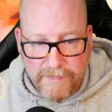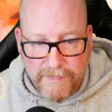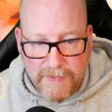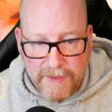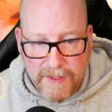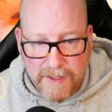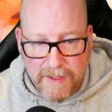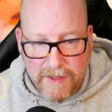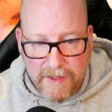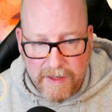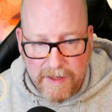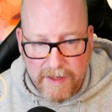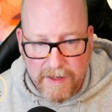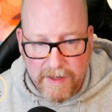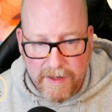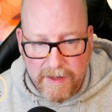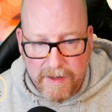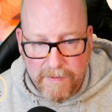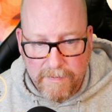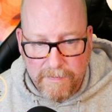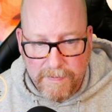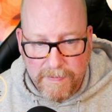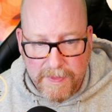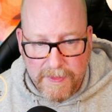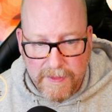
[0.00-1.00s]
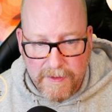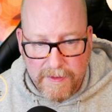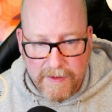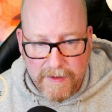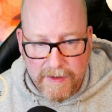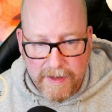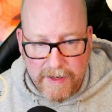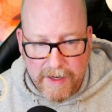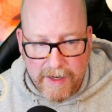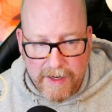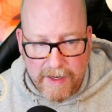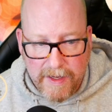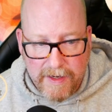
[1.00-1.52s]
And
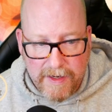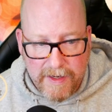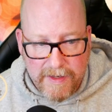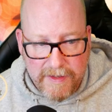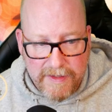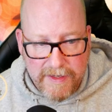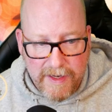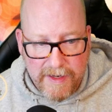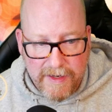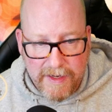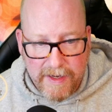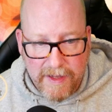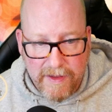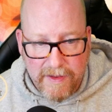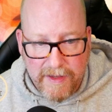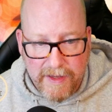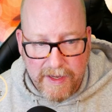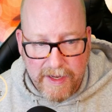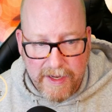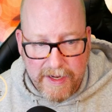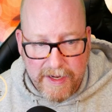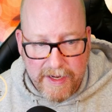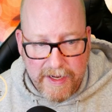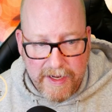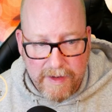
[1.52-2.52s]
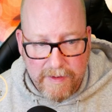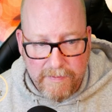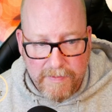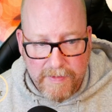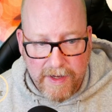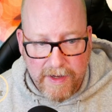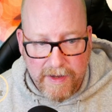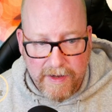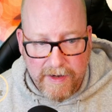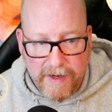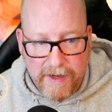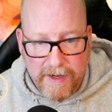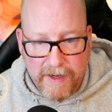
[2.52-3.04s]
Daniel, I am
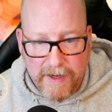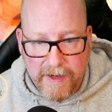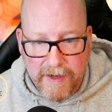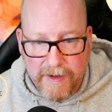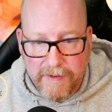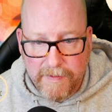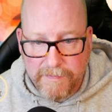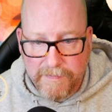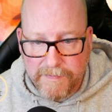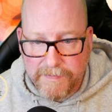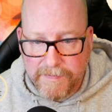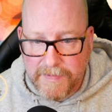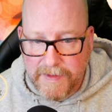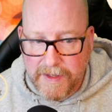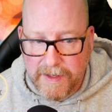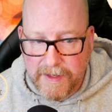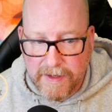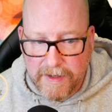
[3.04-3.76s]
gonna